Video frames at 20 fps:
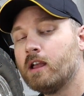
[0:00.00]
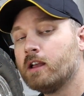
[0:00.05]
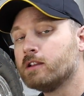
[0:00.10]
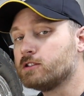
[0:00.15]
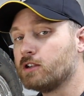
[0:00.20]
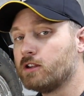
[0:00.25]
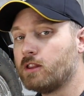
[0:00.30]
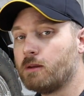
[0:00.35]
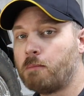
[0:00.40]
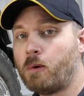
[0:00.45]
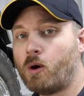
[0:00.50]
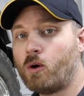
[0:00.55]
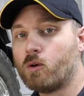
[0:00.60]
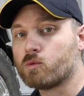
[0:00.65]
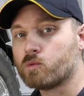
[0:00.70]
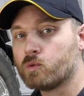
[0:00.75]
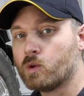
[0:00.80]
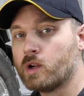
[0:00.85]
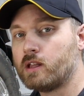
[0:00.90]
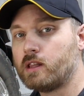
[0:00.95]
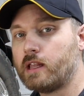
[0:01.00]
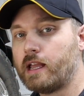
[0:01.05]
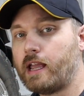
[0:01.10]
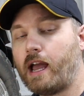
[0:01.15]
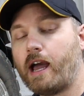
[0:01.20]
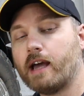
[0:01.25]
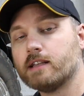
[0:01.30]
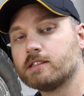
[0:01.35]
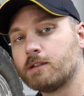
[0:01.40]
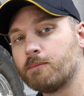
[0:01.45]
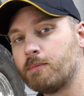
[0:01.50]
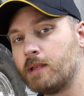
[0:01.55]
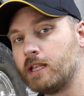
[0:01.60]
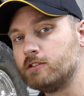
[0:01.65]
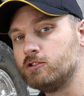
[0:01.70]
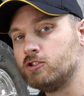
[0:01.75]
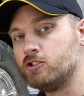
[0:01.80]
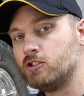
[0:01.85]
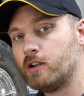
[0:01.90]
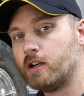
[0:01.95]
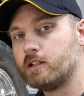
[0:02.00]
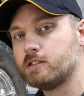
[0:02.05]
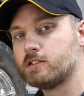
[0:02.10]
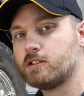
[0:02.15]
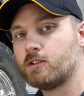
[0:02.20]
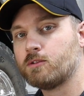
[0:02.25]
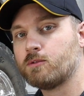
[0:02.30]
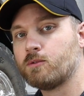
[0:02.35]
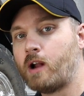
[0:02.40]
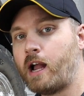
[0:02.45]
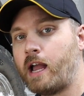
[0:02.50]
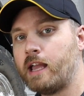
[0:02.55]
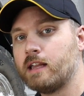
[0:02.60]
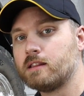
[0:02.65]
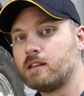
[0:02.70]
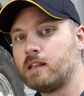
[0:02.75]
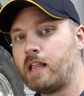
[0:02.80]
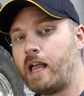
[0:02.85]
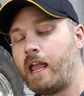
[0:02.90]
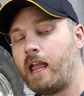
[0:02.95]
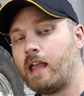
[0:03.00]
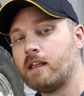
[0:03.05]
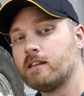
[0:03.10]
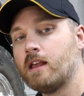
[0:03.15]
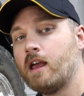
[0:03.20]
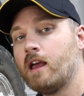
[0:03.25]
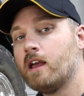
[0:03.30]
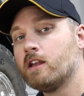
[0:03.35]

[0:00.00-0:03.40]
So the bolt really has to be just the right length